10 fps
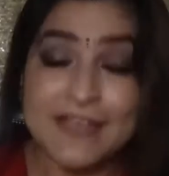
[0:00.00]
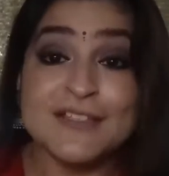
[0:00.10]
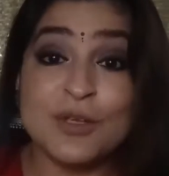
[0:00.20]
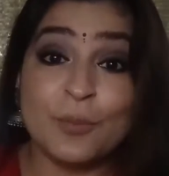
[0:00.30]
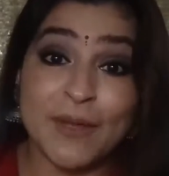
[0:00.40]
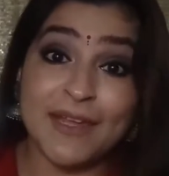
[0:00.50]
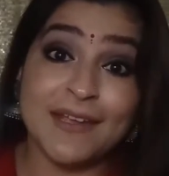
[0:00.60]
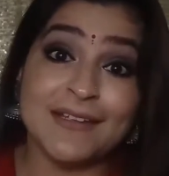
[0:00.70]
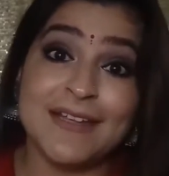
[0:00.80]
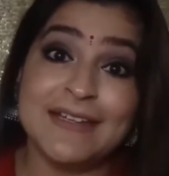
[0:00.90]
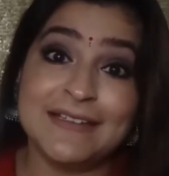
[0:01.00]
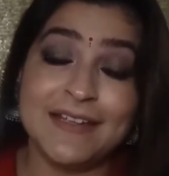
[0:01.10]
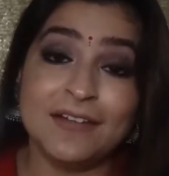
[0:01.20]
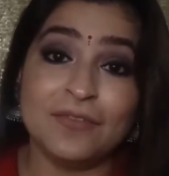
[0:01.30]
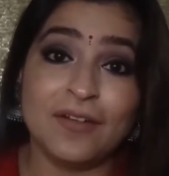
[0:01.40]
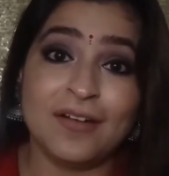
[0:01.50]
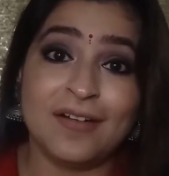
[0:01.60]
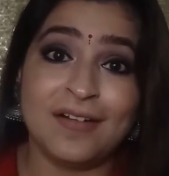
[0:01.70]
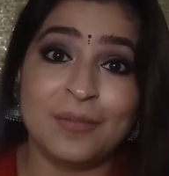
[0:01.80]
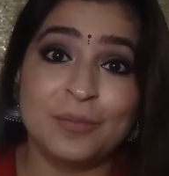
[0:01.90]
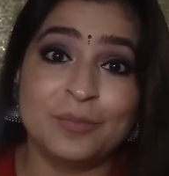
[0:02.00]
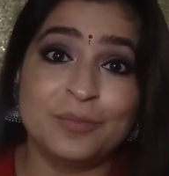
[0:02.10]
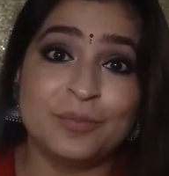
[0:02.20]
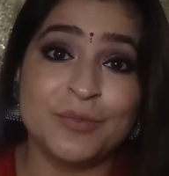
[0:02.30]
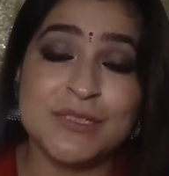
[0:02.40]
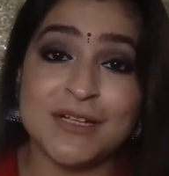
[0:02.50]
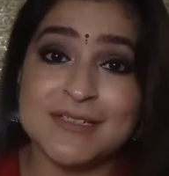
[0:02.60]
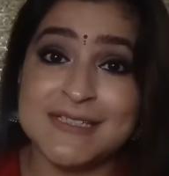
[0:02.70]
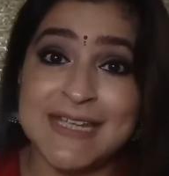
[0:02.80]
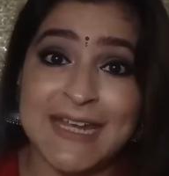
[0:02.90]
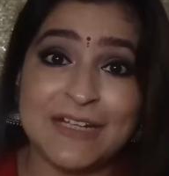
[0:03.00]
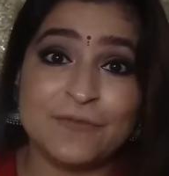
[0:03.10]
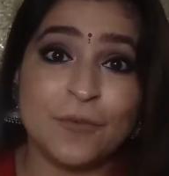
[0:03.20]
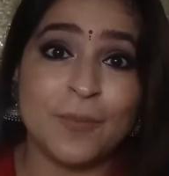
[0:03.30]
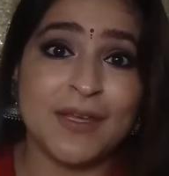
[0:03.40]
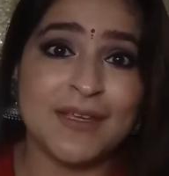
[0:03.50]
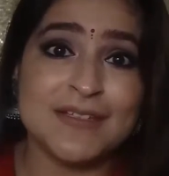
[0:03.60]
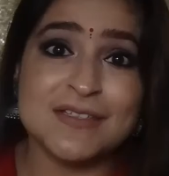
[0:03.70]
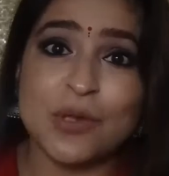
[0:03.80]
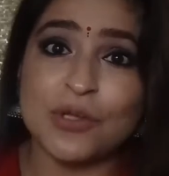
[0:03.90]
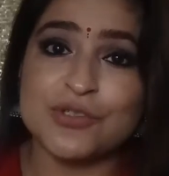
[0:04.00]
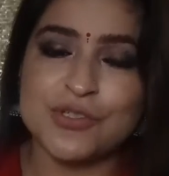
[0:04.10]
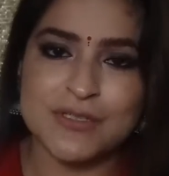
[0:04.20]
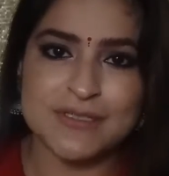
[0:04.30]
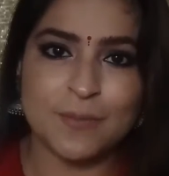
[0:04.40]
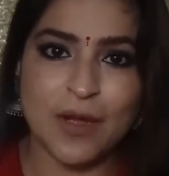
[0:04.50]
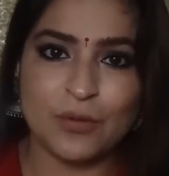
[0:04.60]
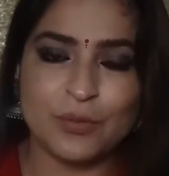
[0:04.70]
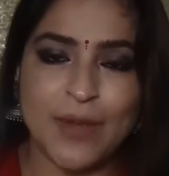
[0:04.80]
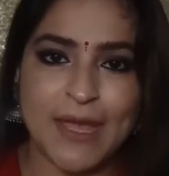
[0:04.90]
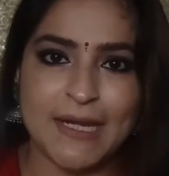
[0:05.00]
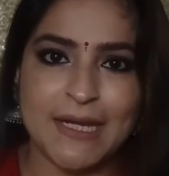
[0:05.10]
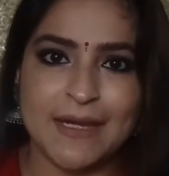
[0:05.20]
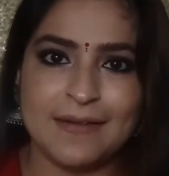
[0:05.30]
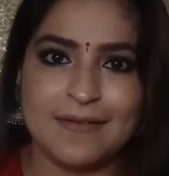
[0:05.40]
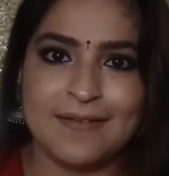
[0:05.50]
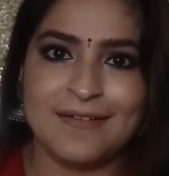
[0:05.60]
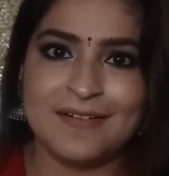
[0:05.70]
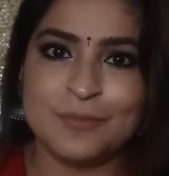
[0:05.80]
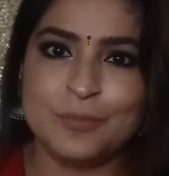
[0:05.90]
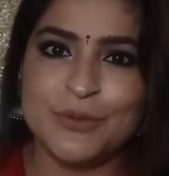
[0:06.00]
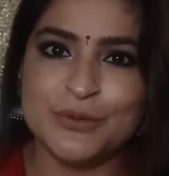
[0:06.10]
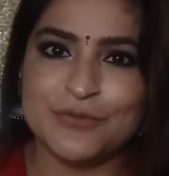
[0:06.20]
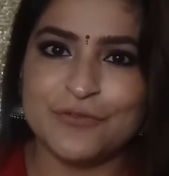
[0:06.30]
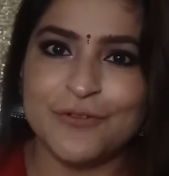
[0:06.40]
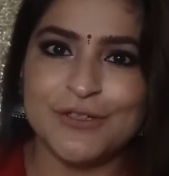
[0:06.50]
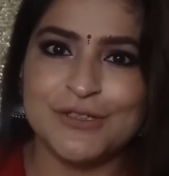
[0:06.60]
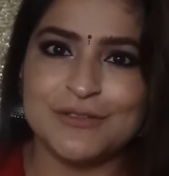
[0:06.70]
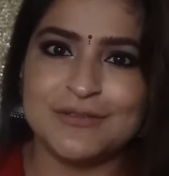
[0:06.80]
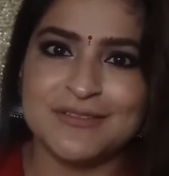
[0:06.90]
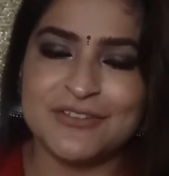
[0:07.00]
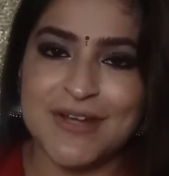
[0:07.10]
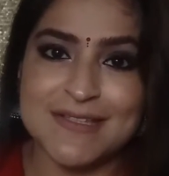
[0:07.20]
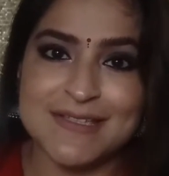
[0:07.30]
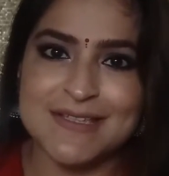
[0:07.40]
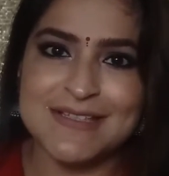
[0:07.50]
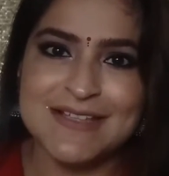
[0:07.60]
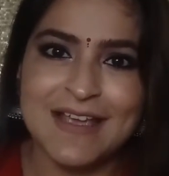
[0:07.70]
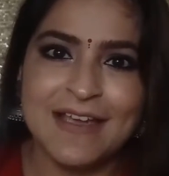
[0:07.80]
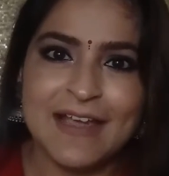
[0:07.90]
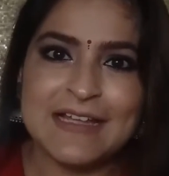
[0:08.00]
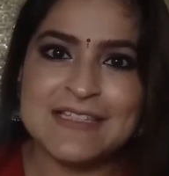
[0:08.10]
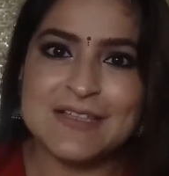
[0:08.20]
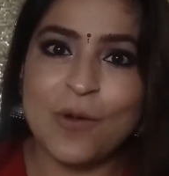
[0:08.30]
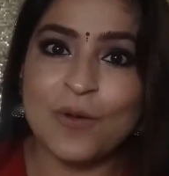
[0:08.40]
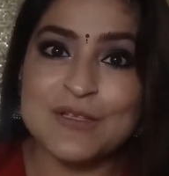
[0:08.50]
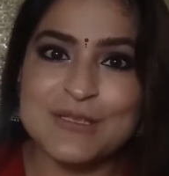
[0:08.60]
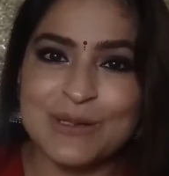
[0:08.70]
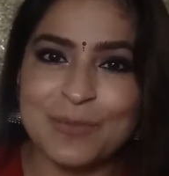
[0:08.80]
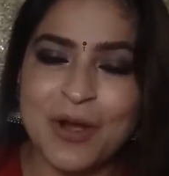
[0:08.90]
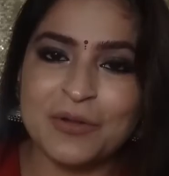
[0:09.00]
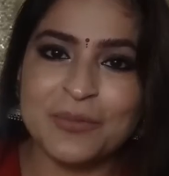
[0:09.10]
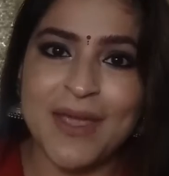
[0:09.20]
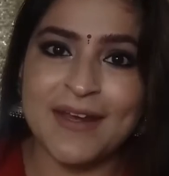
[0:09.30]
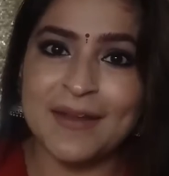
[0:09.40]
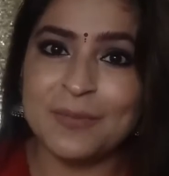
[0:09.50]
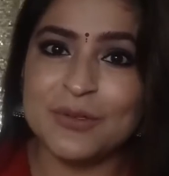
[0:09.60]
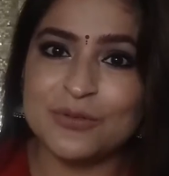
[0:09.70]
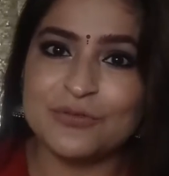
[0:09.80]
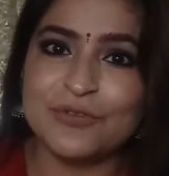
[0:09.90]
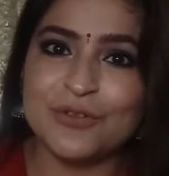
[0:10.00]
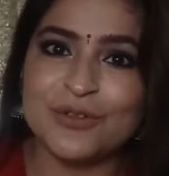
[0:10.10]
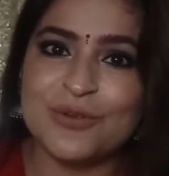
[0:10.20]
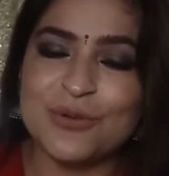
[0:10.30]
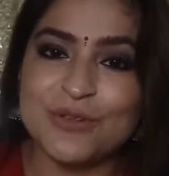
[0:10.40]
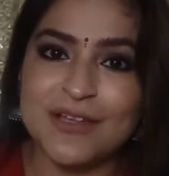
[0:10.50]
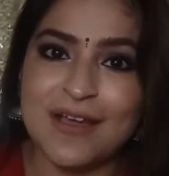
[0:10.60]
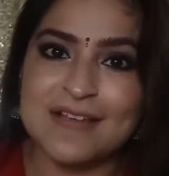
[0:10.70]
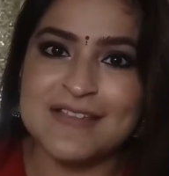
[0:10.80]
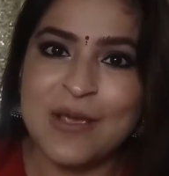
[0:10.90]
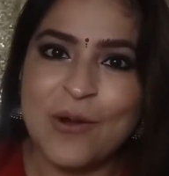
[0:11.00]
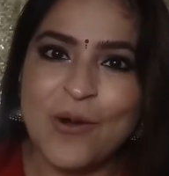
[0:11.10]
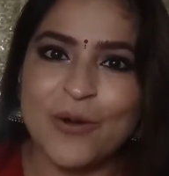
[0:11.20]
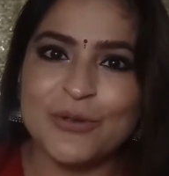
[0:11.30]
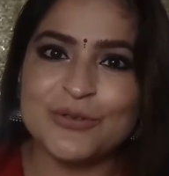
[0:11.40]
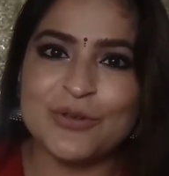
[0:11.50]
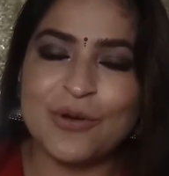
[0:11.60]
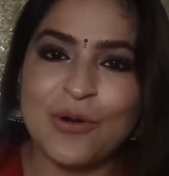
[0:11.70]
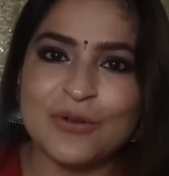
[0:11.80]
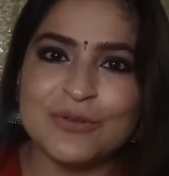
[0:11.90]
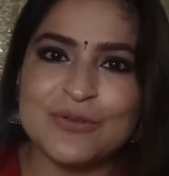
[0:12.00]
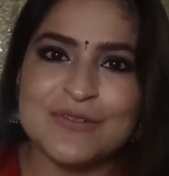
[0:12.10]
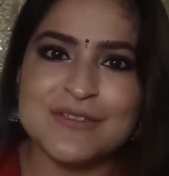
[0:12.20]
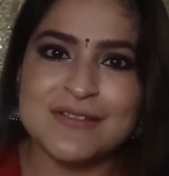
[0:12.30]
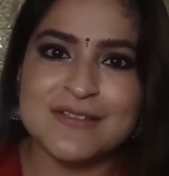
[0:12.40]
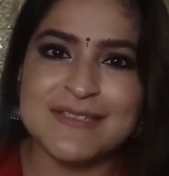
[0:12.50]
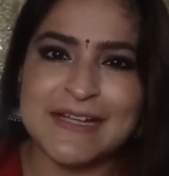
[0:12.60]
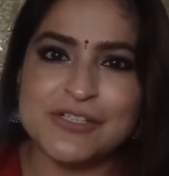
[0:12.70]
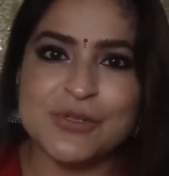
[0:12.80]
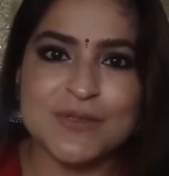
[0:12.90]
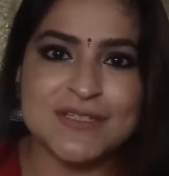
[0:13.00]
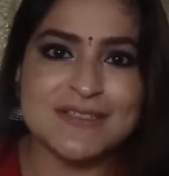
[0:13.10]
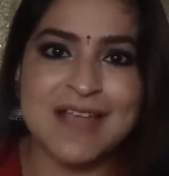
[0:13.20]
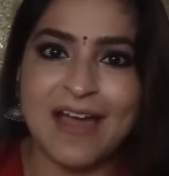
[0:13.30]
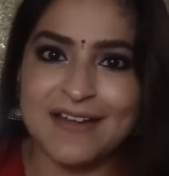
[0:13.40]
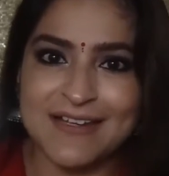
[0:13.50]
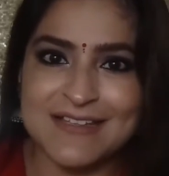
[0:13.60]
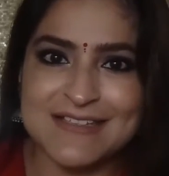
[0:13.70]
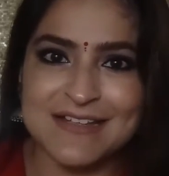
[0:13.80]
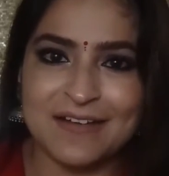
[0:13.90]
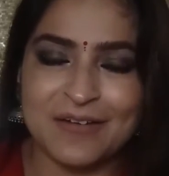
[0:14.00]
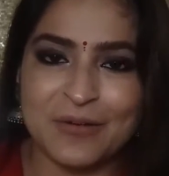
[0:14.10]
So being an Indian, a date for me is not just about wearing beautiful dresses. It's also about wearing beautiful kurtas or those sensuous saris.